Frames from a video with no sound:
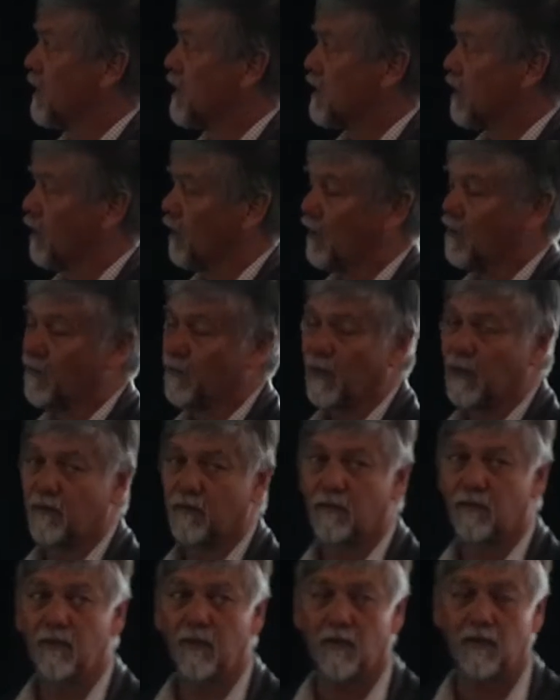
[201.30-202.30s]
So I've
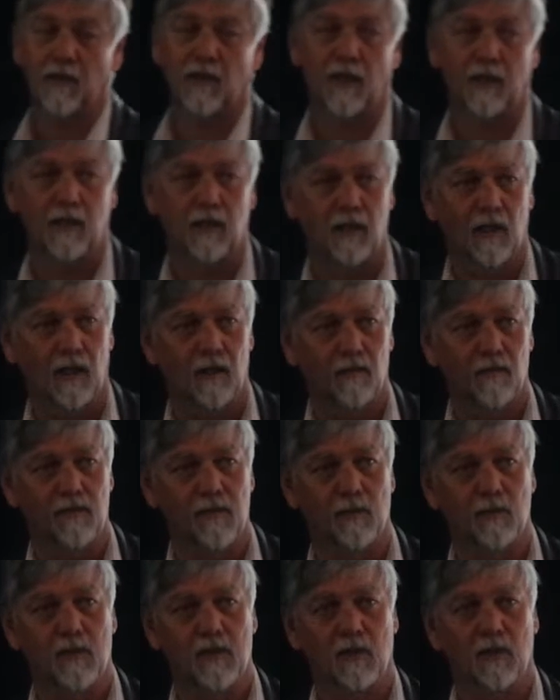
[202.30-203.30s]
been very lucky to have
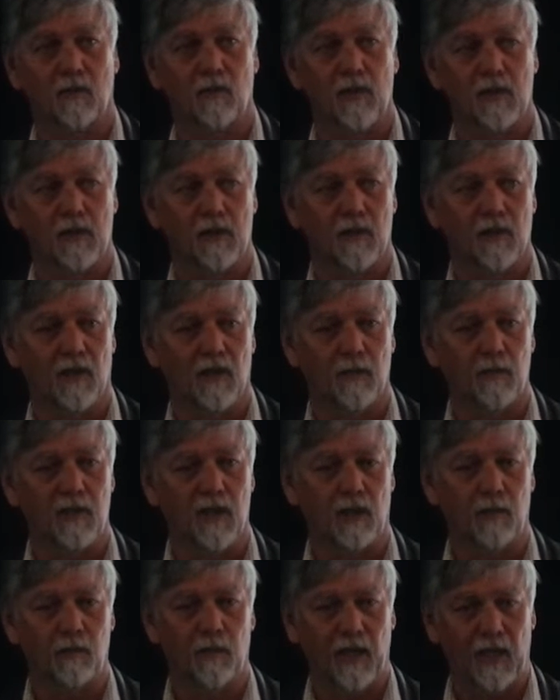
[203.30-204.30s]
some time with a guy named
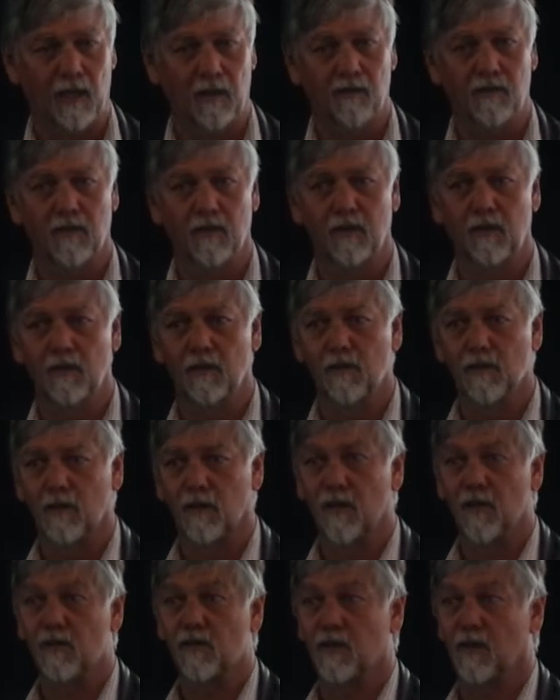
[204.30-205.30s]
Doug Blandford, who's an
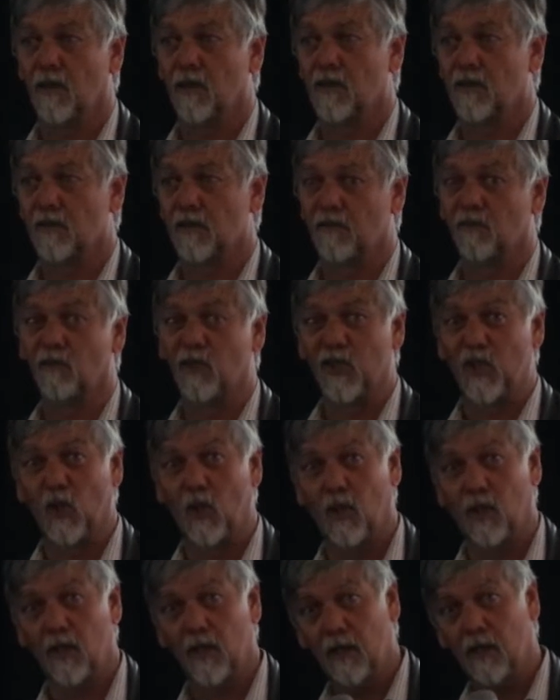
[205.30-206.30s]
earth scientist,
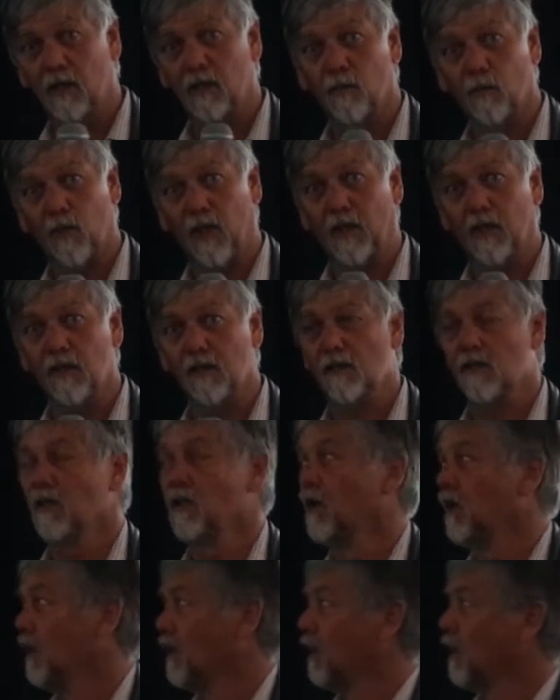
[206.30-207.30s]
retired, brackets,
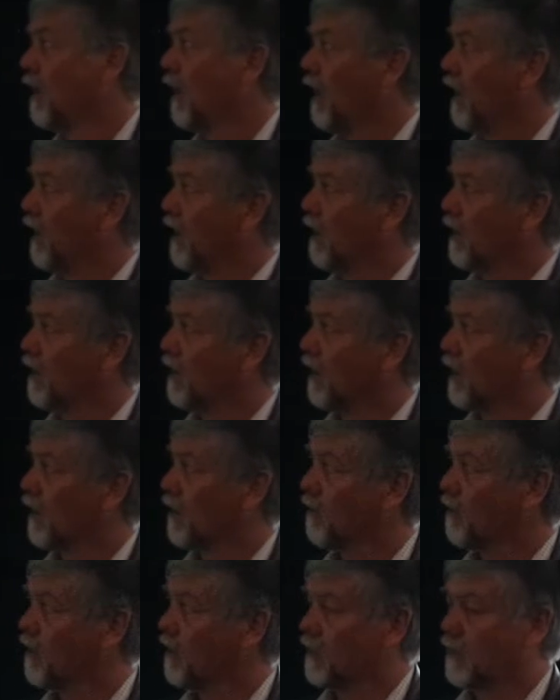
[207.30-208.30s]
and
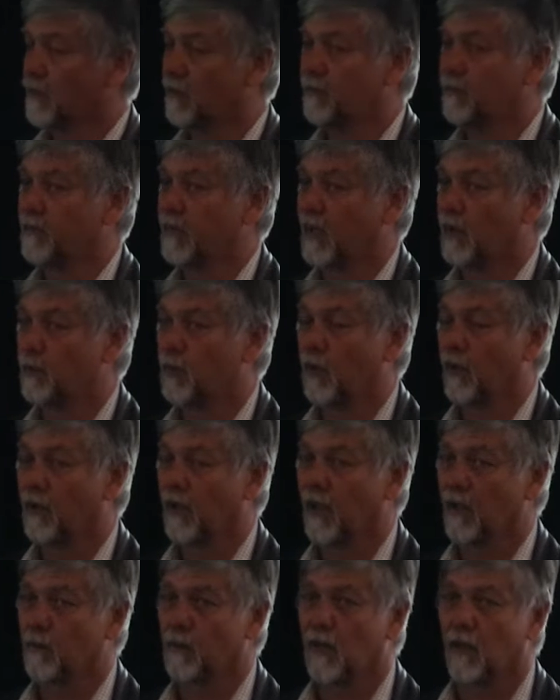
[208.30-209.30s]
he
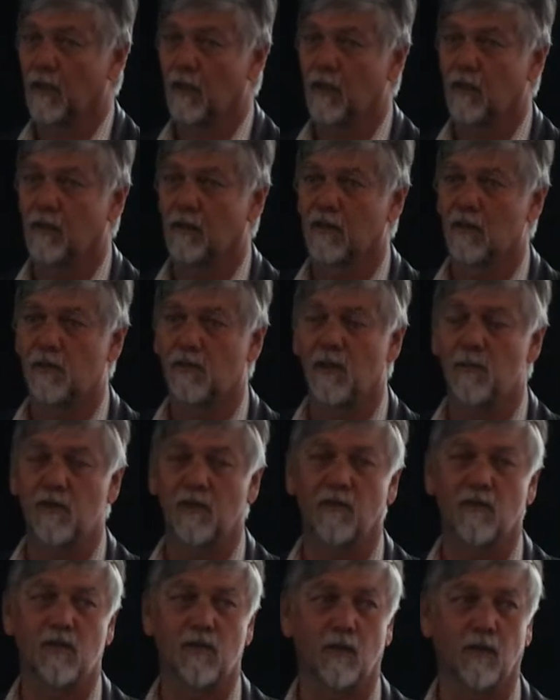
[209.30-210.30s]
pointed out my
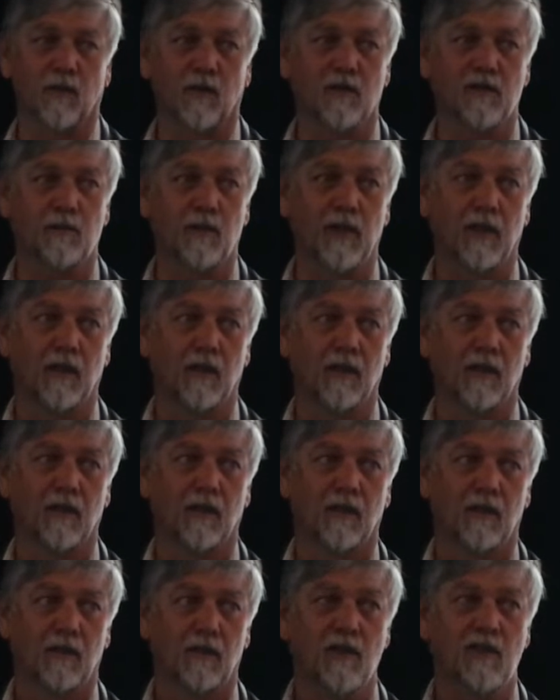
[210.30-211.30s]
description of soils
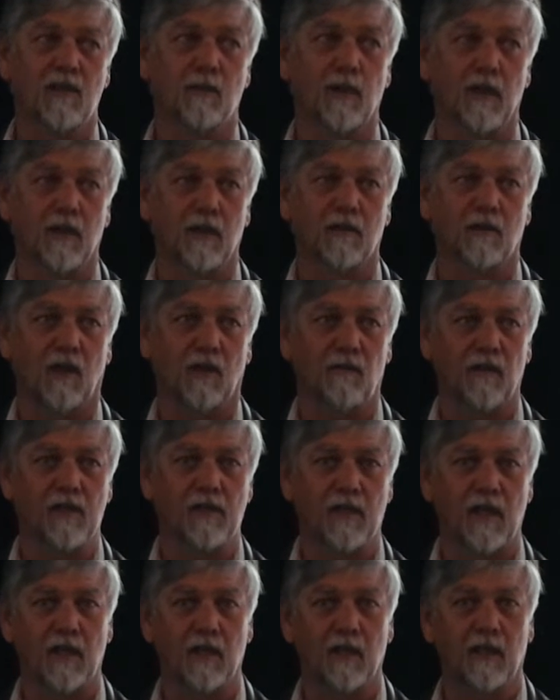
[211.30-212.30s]
used to be gravelly,
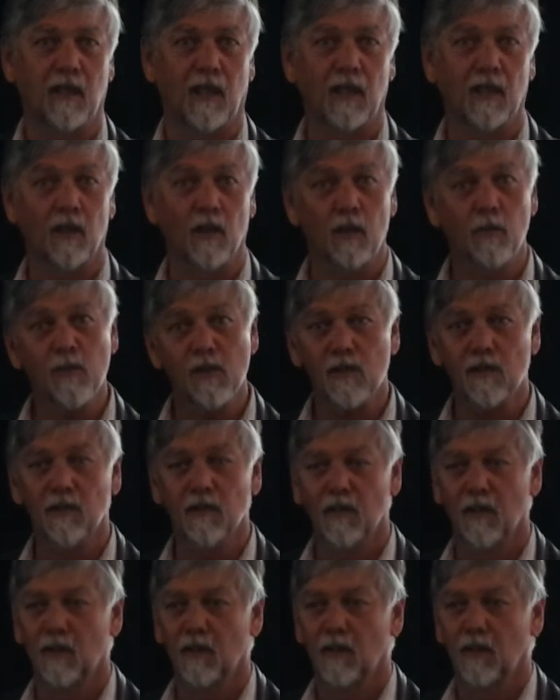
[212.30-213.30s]
sandy, clay loams.
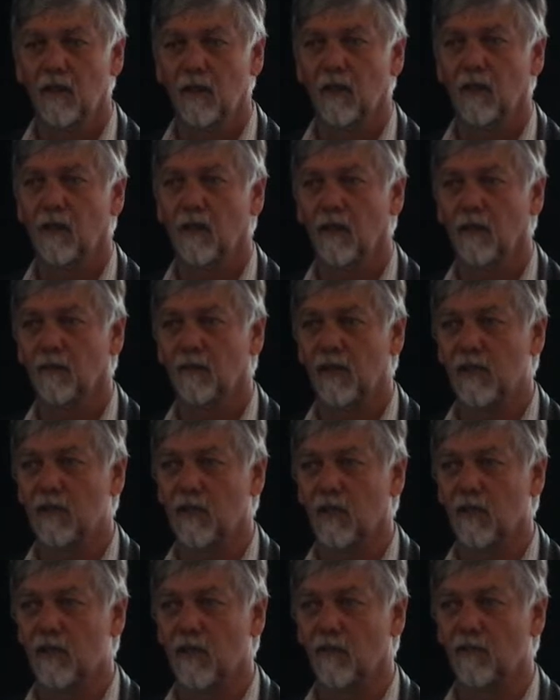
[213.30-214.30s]
He
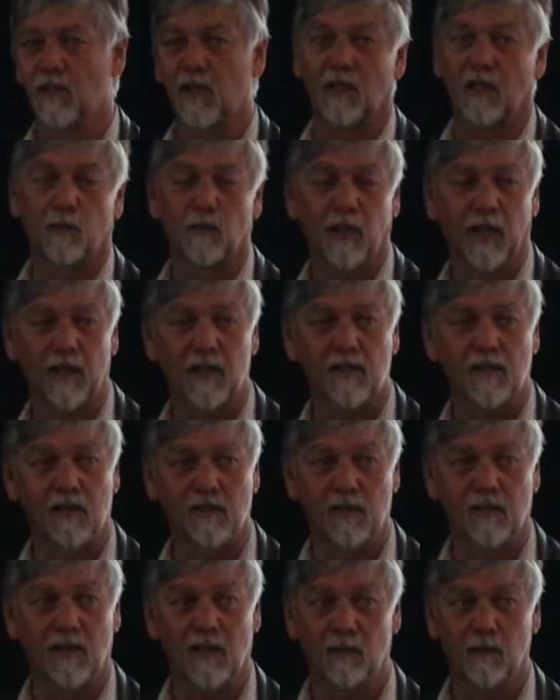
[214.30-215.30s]
said, Jeff, stick to plants
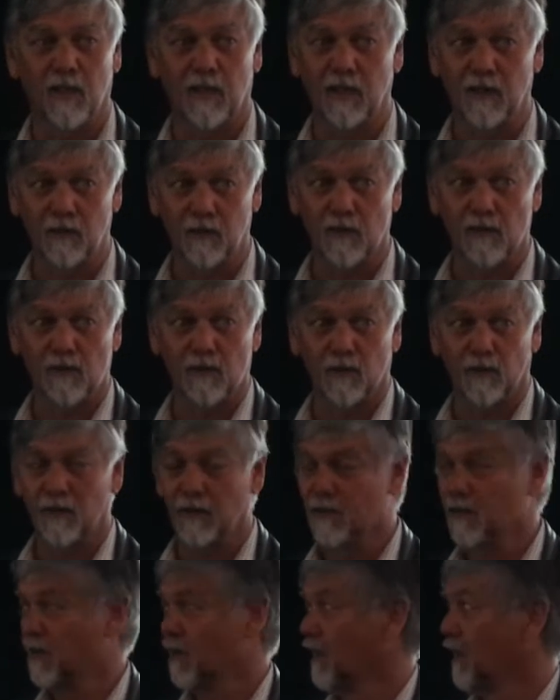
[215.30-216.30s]
because you're no bloody good at
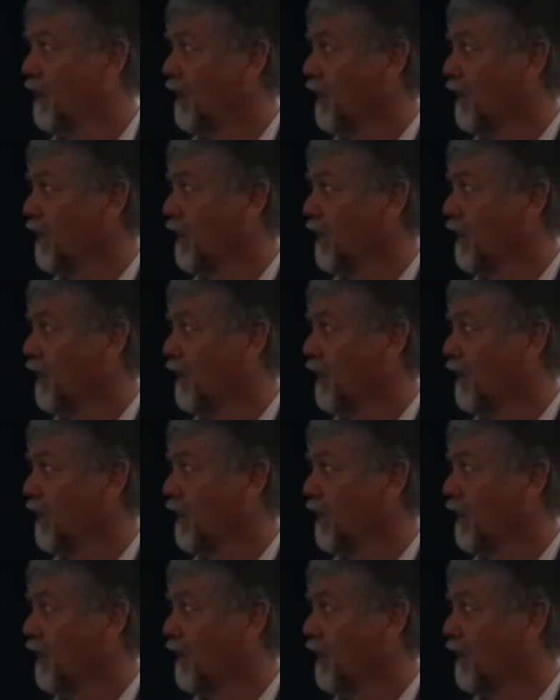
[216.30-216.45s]
soils.